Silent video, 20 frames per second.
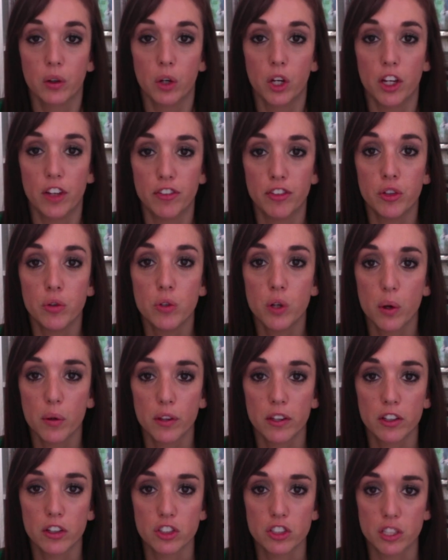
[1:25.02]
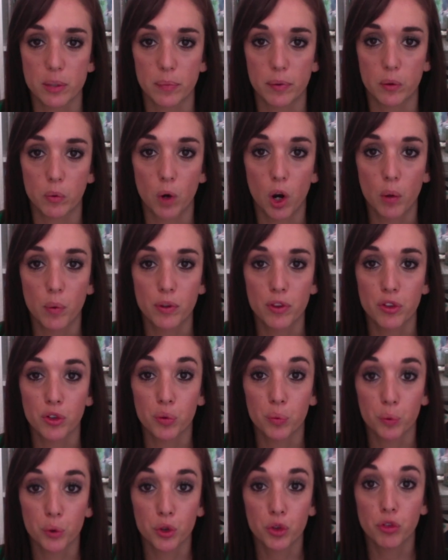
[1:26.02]
if you know that there's something wrong with
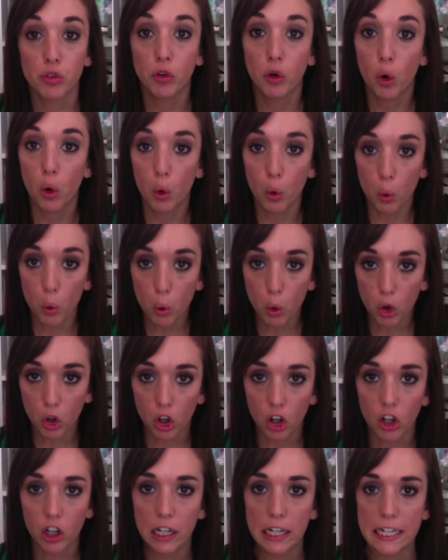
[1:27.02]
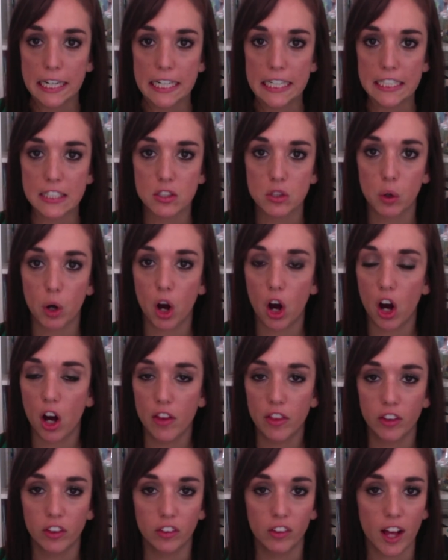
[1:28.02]
your roof or it's
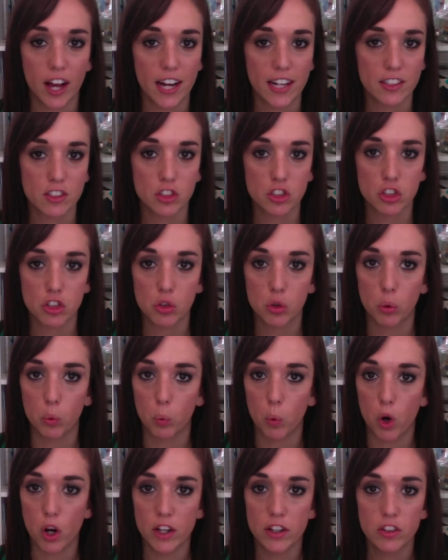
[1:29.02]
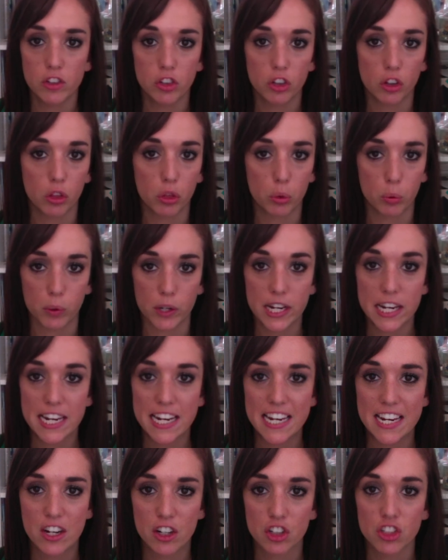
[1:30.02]
on the last 1 to 3
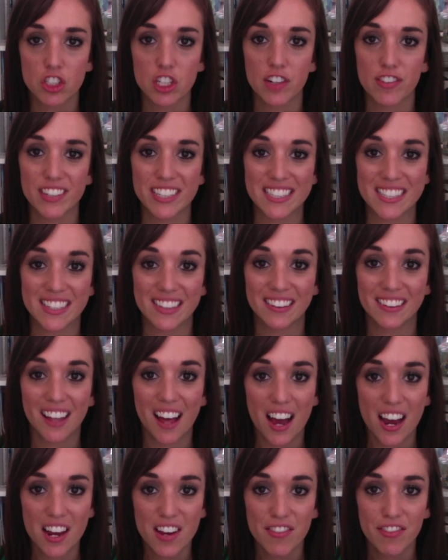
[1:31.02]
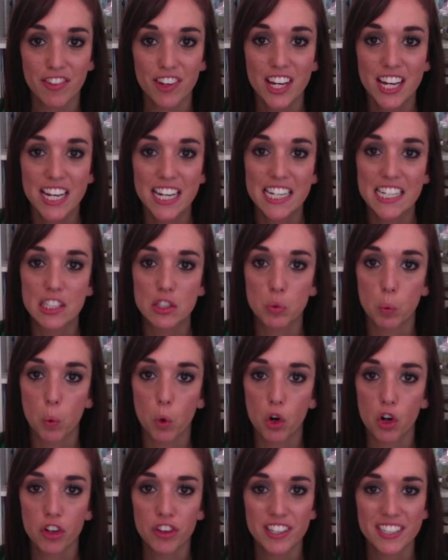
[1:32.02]
years of its life, it's
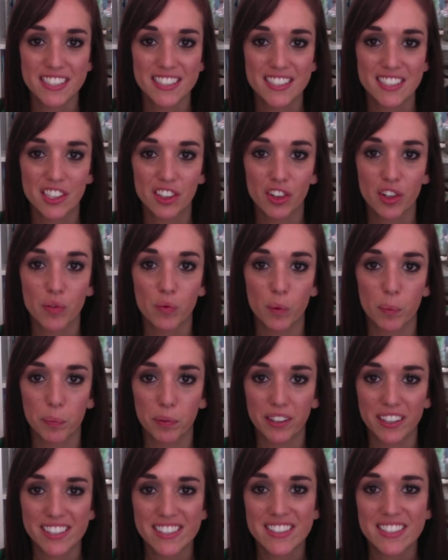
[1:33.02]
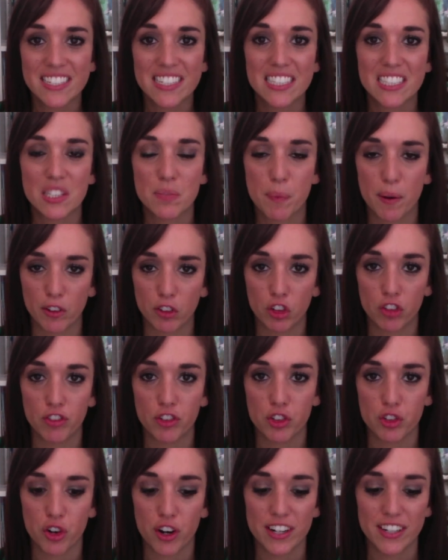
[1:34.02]
worth considering replacing, especially if
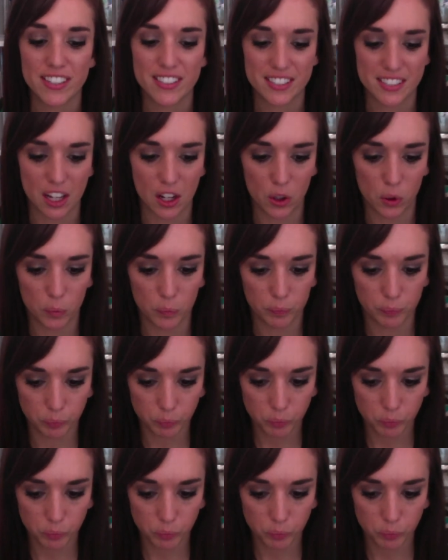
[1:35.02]
you're trying to sell.